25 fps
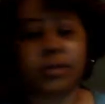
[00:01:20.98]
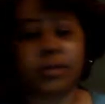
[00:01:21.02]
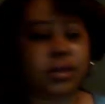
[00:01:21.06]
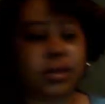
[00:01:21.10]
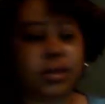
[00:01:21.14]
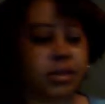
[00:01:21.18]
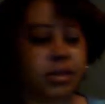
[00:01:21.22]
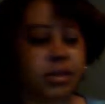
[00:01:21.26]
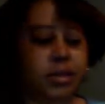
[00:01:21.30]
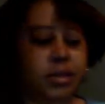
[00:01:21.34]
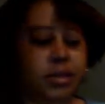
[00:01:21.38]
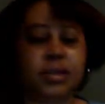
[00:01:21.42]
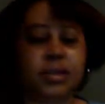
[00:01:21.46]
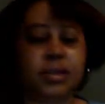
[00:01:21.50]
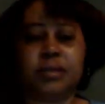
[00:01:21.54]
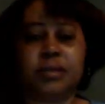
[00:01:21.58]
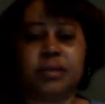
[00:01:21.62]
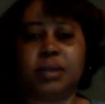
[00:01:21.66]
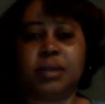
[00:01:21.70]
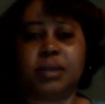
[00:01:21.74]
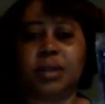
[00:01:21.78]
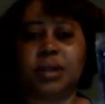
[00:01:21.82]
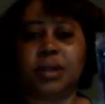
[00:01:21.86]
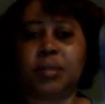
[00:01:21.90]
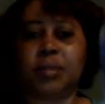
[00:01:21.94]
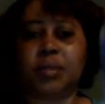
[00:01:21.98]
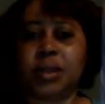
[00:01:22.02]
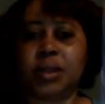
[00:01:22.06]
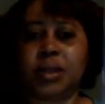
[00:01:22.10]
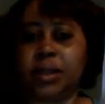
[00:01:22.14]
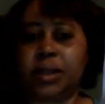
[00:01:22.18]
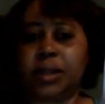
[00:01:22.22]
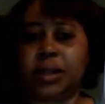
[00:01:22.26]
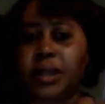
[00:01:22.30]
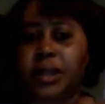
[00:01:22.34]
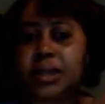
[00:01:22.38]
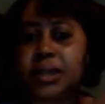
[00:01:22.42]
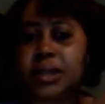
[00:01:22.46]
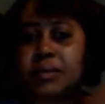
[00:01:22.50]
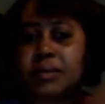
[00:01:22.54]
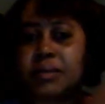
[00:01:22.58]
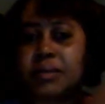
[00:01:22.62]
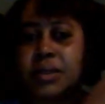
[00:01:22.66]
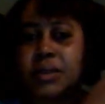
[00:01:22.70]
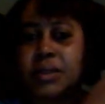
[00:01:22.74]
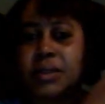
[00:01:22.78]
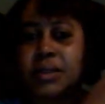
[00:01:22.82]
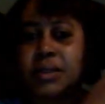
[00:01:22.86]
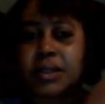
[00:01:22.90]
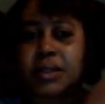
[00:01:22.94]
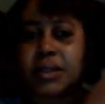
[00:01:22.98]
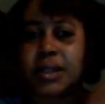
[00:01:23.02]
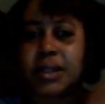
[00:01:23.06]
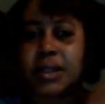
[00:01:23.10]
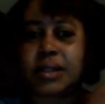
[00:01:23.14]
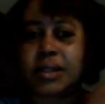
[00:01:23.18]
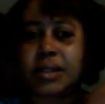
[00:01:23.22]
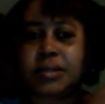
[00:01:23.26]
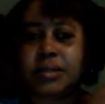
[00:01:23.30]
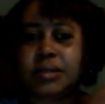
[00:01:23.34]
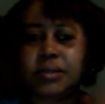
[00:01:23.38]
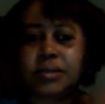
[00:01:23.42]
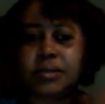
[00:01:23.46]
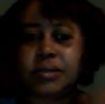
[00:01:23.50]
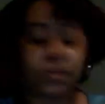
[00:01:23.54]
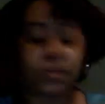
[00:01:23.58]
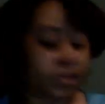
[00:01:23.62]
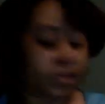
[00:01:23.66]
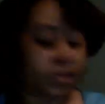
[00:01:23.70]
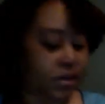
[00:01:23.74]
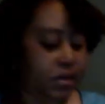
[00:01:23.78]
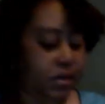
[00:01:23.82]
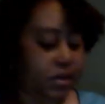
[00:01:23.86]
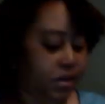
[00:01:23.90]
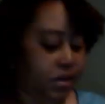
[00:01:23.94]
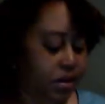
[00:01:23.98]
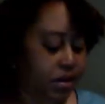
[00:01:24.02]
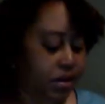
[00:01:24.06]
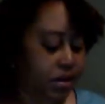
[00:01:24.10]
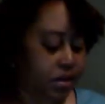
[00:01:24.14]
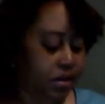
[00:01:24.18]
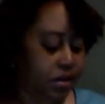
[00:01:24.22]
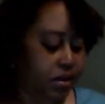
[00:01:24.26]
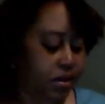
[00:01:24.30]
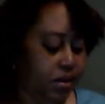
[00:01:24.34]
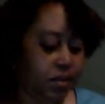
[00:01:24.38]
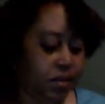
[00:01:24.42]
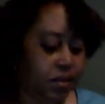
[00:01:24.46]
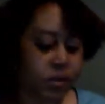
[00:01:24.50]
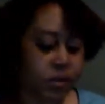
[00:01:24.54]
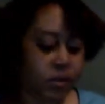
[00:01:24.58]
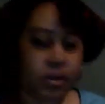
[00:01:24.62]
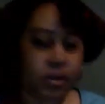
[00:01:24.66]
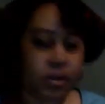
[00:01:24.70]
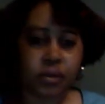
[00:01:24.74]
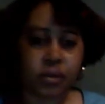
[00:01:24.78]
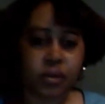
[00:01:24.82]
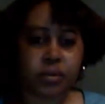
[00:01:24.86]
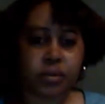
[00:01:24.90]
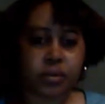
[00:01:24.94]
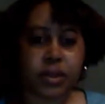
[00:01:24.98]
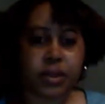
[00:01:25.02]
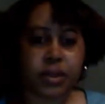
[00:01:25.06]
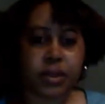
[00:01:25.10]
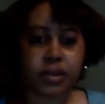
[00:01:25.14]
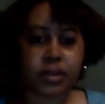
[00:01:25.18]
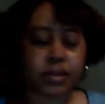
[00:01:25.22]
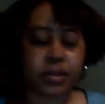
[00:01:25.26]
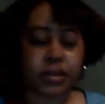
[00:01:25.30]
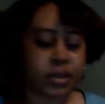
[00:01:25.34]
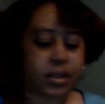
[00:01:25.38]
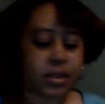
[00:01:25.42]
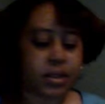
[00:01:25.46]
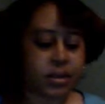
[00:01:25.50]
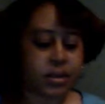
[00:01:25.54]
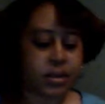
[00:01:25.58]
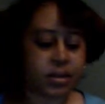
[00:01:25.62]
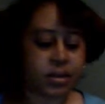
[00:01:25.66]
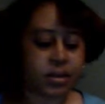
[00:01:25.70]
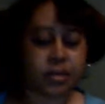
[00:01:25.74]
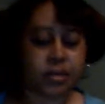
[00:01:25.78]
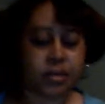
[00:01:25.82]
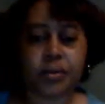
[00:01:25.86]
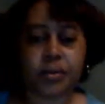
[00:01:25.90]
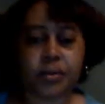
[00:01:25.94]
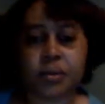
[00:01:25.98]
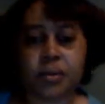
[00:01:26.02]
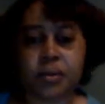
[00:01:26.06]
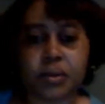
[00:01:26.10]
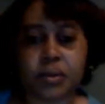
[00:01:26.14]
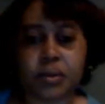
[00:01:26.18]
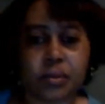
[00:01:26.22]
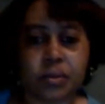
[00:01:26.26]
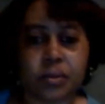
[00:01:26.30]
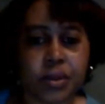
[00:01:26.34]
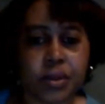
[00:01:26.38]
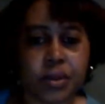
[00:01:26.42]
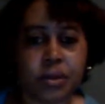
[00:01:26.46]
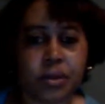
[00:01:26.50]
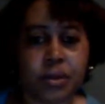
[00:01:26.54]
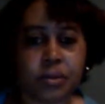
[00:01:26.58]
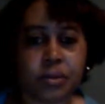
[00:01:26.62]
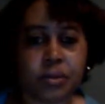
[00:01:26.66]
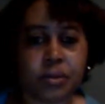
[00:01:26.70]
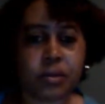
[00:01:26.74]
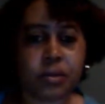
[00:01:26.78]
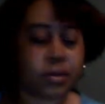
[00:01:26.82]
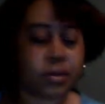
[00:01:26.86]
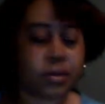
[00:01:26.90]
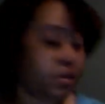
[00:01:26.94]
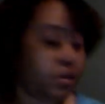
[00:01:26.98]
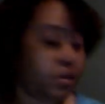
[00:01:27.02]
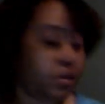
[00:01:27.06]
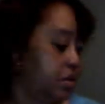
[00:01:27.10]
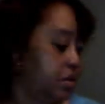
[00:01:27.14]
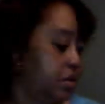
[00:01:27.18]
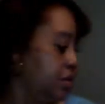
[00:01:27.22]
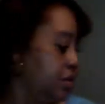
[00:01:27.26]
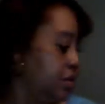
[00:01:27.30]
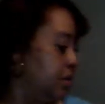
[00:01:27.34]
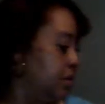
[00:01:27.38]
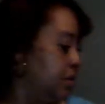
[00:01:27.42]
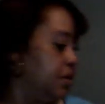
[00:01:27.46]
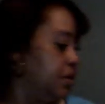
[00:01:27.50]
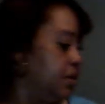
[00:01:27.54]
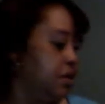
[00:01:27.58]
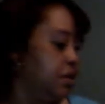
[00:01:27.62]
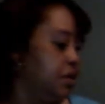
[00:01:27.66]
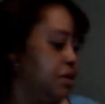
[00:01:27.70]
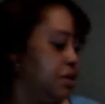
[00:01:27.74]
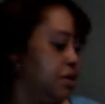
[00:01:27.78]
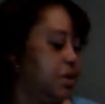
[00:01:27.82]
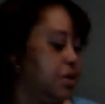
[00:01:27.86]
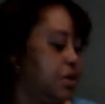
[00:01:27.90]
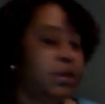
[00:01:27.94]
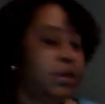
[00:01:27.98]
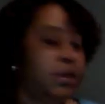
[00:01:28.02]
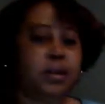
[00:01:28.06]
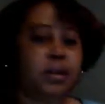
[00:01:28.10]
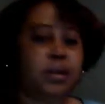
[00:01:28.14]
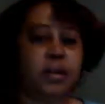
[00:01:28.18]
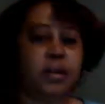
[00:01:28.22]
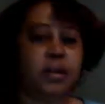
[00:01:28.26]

Uh, this is probably my last one because I got the little envelope probably telling you if you want to reorder or uh, discontinue.